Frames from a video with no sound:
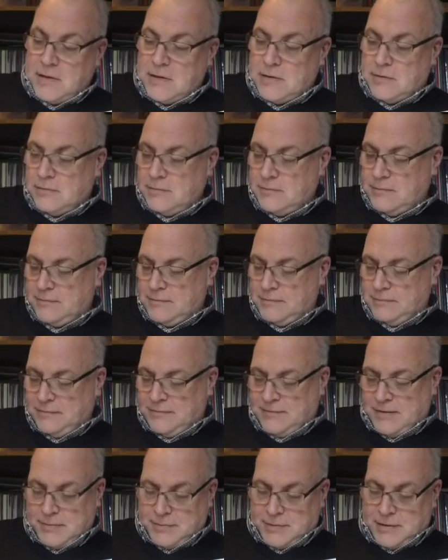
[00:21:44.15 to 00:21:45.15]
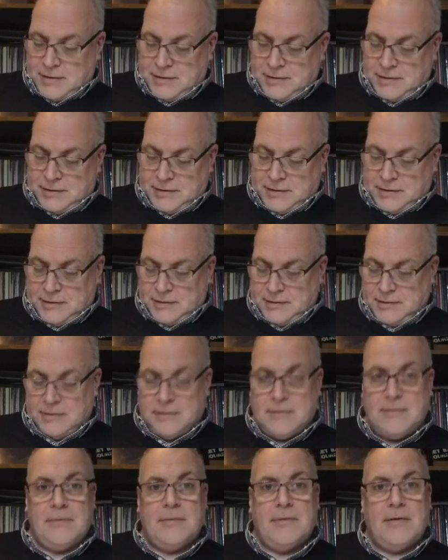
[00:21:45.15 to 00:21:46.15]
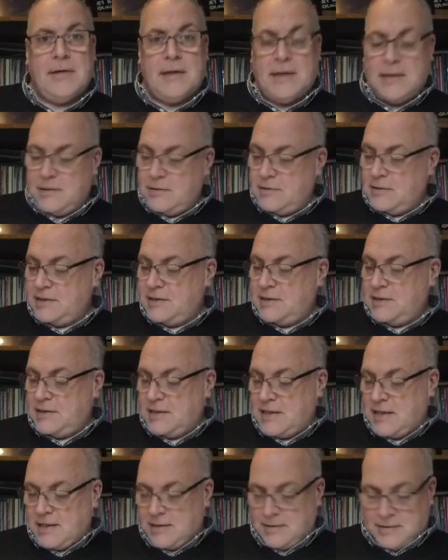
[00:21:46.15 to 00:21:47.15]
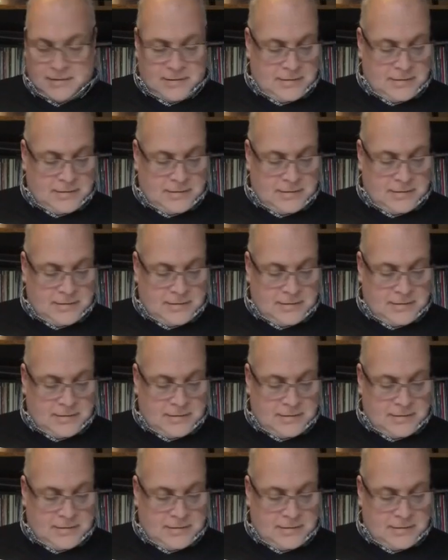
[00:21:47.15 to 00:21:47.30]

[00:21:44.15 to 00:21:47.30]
Oh, fabulous. How nice is that?